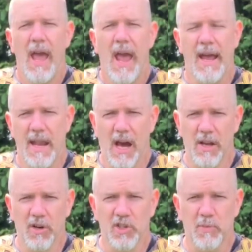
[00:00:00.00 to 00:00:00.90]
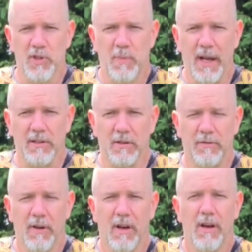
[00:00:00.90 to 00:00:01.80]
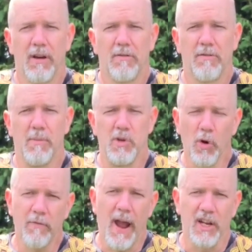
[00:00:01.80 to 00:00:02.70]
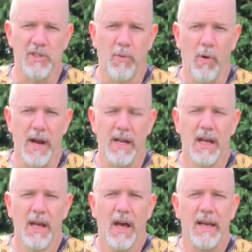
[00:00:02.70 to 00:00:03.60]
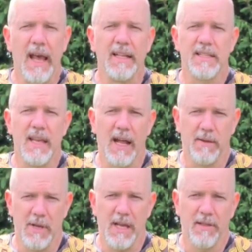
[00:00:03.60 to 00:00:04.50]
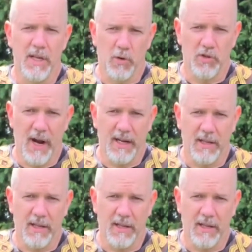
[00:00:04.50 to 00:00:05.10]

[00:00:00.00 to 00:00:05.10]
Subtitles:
And now here's a perspective from your vantage point against the enemy that you're trying to